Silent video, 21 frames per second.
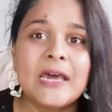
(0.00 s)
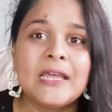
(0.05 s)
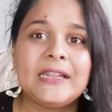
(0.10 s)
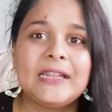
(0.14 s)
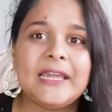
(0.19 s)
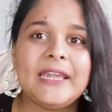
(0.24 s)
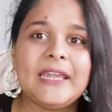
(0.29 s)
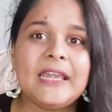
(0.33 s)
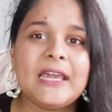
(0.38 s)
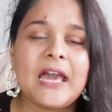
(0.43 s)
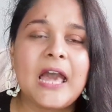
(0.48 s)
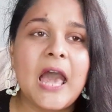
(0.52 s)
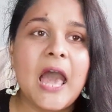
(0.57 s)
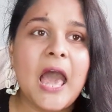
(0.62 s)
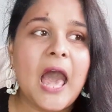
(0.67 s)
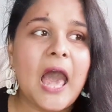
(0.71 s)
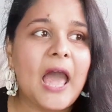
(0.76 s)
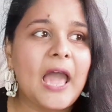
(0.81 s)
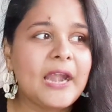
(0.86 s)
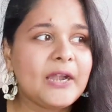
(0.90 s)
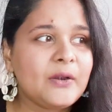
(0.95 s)
Like
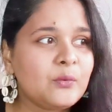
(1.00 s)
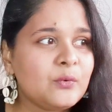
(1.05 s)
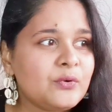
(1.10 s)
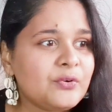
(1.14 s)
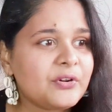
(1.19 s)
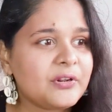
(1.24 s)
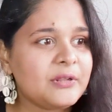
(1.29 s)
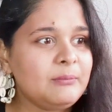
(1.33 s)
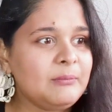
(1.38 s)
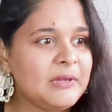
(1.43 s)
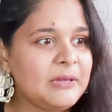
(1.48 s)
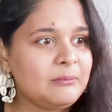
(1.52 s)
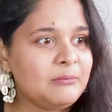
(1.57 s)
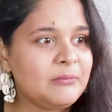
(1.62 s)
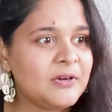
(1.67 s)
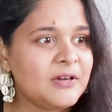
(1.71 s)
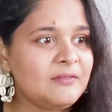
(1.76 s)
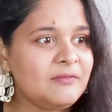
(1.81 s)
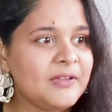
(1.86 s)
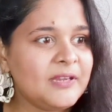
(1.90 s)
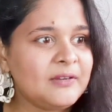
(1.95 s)
I don't
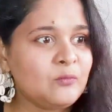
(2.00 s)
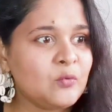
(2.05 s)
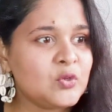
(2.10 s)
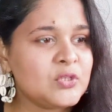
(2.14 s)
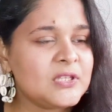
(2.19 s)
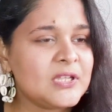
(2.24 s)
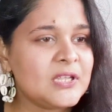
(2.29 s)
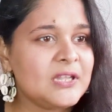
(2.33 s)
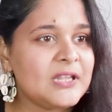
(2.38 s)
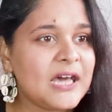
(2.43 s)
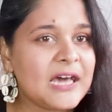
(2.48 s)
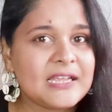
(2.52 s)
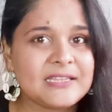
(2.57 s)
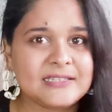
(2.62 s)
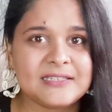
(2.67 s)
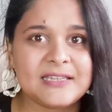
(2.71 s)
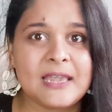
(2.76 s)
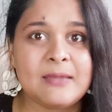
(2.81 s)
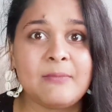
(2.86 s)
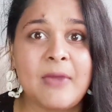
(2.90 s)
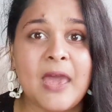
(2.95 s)
remember when was the last
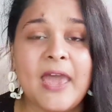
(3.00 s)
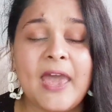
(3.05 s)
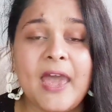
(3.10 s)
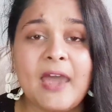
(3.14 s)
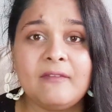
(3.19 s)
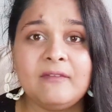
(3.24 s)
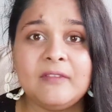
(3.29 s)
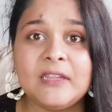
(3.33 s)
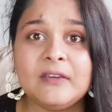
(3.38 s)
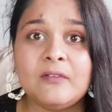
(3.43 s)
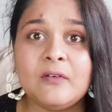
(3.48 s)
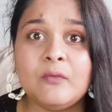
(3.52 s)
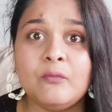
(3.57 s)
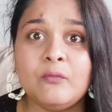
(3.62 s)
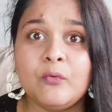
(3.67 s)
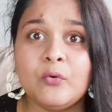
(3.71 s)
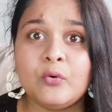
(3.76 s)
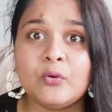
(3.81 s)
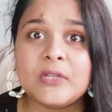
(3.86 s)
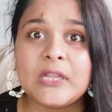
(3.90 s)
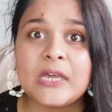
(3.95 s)
time I have never
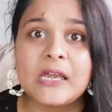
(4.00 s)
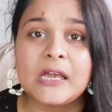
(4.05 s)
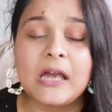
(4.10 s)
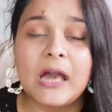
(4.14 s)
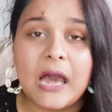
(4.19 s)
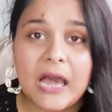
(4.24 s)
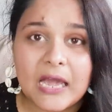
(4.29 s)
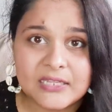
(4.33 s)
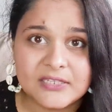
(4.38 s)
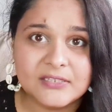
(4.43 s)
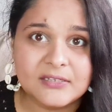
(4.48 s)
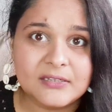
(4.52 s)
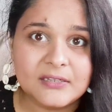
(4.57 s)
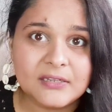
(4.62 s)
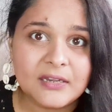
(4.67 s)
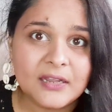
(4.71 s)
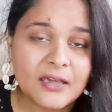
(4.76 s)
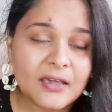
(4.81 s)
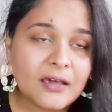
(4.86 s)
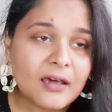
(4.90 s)
worn a kajal